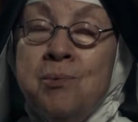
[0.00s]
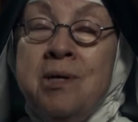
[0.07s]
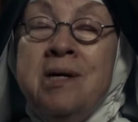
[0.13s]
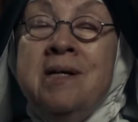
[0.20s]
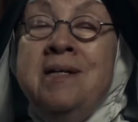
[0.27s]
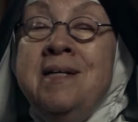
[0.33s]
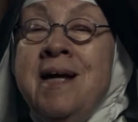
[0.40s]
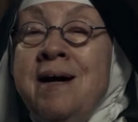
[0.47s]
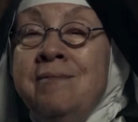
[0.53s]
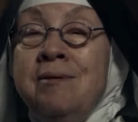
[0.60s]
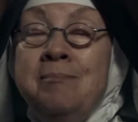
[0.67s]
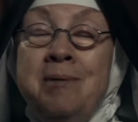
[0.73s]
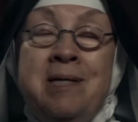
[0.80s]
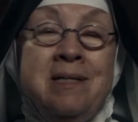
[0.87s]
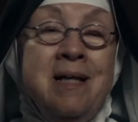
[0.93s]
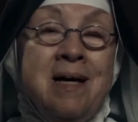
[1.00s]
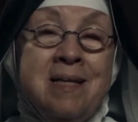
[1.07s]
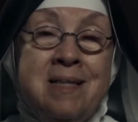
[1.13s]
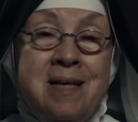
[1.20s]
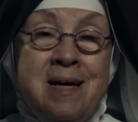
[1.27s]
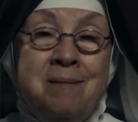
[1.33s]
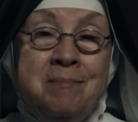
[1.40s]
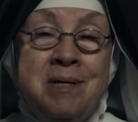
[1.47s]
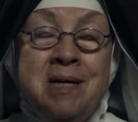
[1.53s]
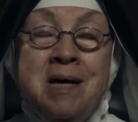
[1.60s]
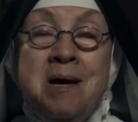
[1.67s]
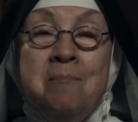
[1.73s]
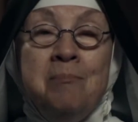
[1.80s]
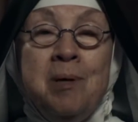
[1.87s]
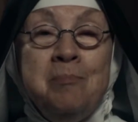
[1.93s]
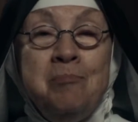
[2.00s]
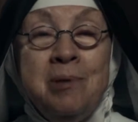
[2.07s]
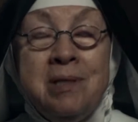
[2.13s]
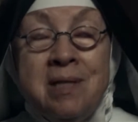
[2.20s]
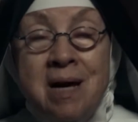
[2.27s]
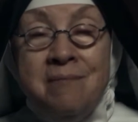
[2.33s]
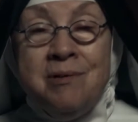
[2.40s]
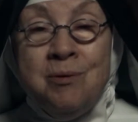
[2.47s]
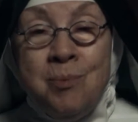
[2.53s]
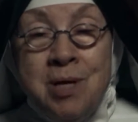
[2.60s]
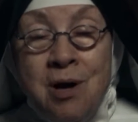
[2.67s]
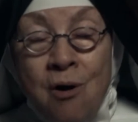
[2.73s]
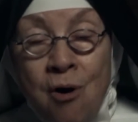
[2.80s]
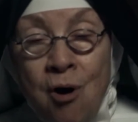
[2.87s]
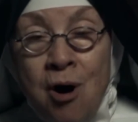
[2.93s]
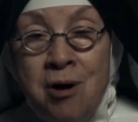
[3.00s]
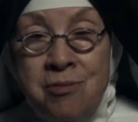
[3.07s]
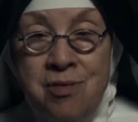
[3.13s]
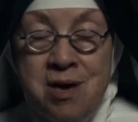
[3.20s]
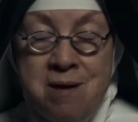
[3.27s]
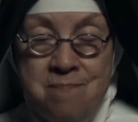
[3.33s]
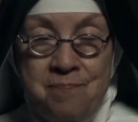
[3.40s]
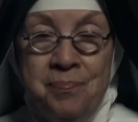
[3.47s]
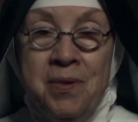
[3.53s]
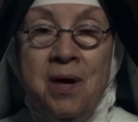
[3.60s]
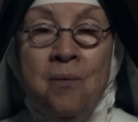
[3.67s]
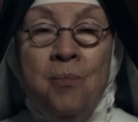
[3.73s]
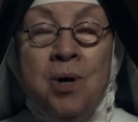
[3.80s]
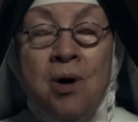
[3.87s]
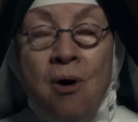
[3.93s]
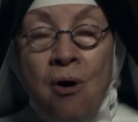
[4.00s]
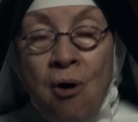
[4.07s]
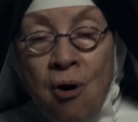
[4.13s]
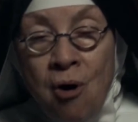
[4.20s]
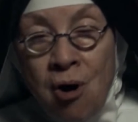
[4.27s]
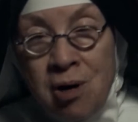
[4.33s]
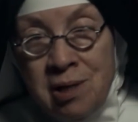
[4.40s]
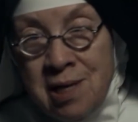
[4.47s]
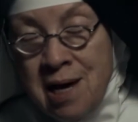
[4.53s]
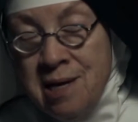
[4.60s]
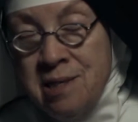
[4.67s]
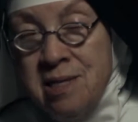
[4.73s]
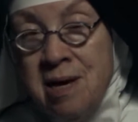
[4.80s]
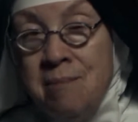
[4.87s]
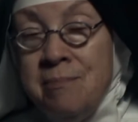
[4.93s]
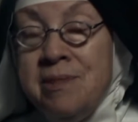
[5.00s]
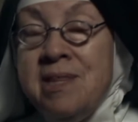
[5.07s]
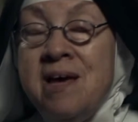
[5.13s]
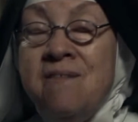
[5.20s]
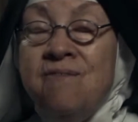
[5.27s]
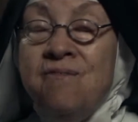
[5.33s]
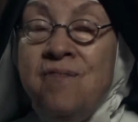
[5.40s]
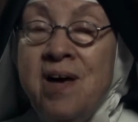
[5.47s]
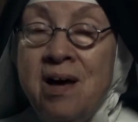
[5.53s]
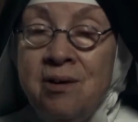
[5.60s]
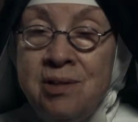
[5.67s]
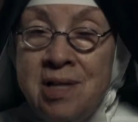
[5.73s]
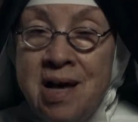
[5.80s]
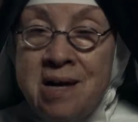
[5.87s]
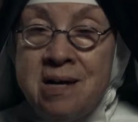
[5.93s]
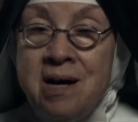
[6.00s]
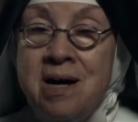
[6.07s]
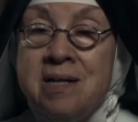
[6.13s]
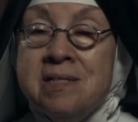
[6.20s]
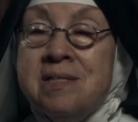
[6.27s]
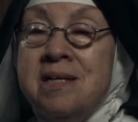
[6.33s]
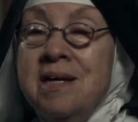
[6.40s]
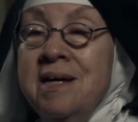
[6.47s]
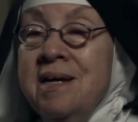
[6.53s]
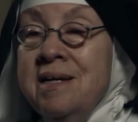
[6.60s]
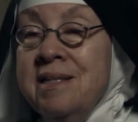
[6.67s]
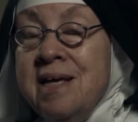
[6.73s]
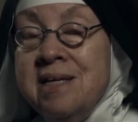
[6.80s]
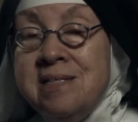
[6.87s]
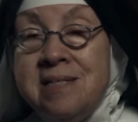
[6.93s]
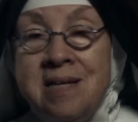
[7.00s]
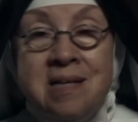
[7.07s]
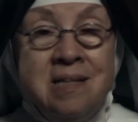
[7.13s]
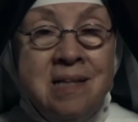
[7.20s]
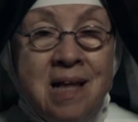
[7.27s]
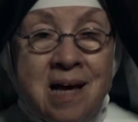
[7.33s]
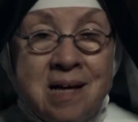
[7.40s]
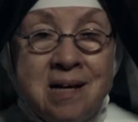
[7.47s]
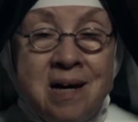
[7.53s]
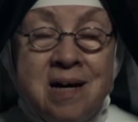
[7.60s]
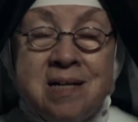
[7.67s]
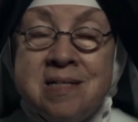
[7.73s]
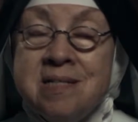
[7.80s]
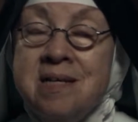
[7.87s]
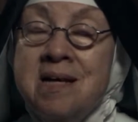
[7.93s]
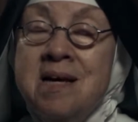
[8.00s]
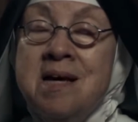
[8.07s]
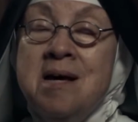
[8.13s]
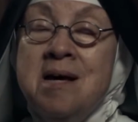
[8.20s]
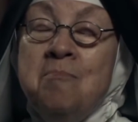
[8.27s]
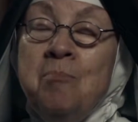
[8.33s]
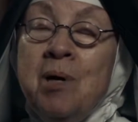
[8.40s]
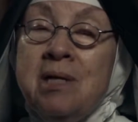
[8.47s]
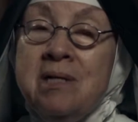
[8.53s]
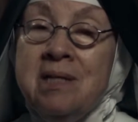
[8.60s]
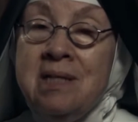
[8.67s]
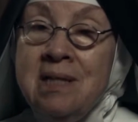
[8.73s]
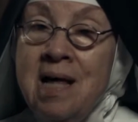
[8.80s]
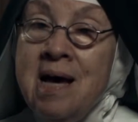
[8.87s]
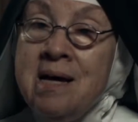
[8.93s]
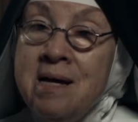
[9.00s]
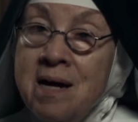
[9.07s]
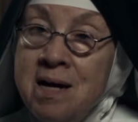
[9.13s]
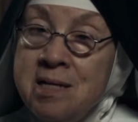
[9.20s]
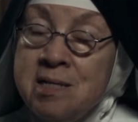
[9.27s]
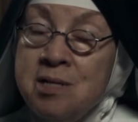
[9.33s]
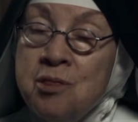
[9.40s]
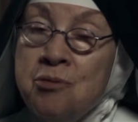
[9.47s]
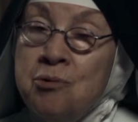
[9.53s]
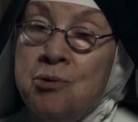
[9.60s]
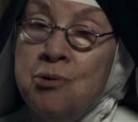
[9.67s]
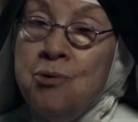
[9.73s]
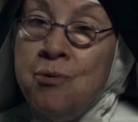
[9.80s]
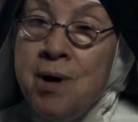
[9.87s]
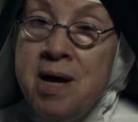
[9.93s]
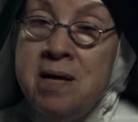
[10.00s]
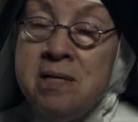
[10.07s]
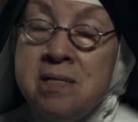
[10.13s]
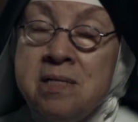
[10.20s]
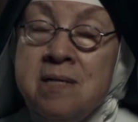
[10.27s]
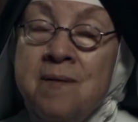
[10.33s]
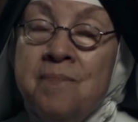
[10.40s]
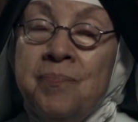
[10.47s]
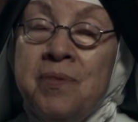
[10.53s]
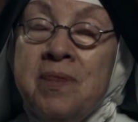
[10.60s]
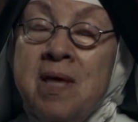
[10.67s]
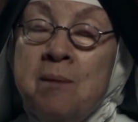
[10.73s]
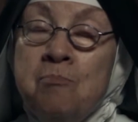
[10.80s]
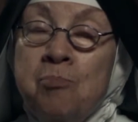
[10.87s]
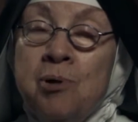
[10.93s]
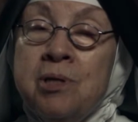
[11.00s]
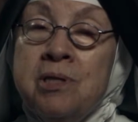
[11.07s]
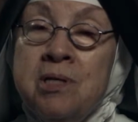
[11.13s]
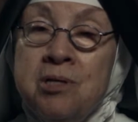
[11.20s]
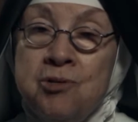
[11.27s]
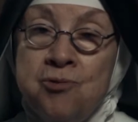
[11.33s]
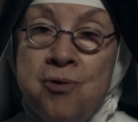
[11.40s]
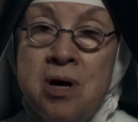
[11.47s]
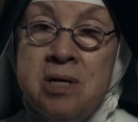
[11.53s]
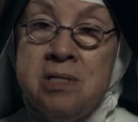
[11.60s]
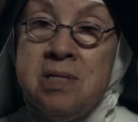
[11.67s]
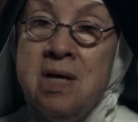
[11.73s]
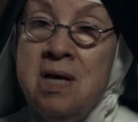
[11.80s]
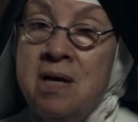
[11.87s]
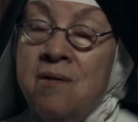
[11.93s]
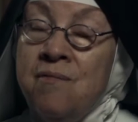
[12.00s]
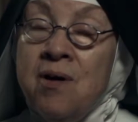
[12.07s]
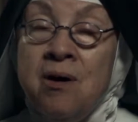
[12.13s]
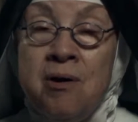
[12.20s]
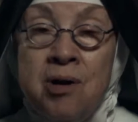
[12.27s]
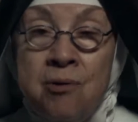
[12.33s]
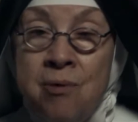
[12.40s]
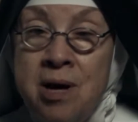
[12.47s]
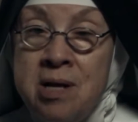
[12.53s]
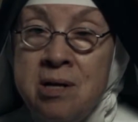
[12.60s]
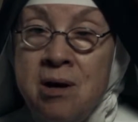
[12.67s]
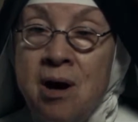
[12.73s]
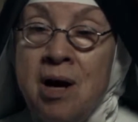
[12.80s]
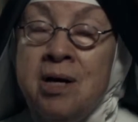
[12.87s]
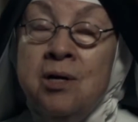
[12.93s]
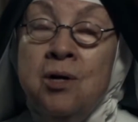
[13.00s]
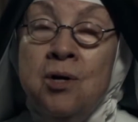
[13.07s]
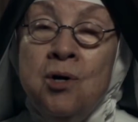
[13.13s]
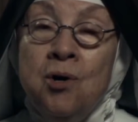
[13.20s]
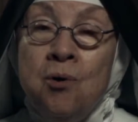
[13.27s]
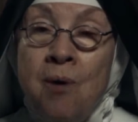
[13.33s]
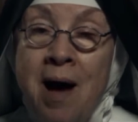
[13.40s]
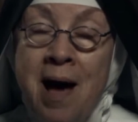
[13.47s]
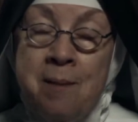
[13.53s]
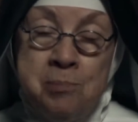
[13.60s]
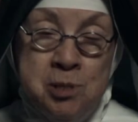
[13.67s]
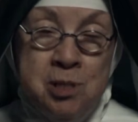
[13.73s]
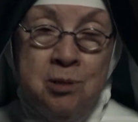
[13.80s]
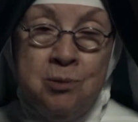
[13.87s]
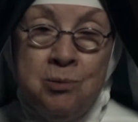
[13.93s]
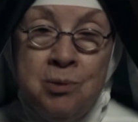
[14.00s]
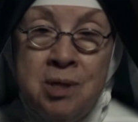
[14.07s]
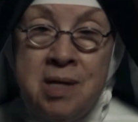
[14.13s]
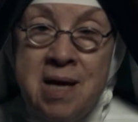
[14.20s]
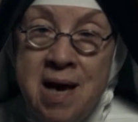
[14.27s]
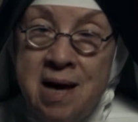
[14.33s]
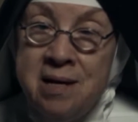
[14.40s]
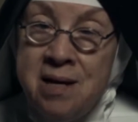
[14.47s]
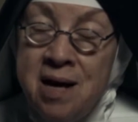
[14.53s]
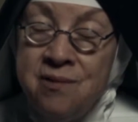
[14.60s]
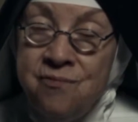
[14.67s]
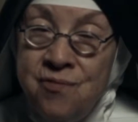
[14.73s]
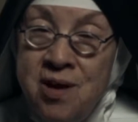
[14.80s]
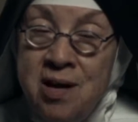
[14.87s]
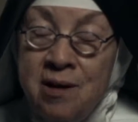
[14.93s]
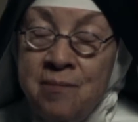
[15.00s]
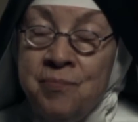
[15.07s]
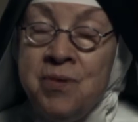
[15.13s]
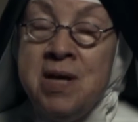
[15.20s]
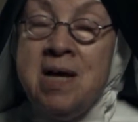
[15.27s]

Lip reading: We could never be like them, but beloved, we are them. We are like them. They failed like us. They sinned like us, but like us through grace, they put their trust in a very great God who absolutely cannot fail.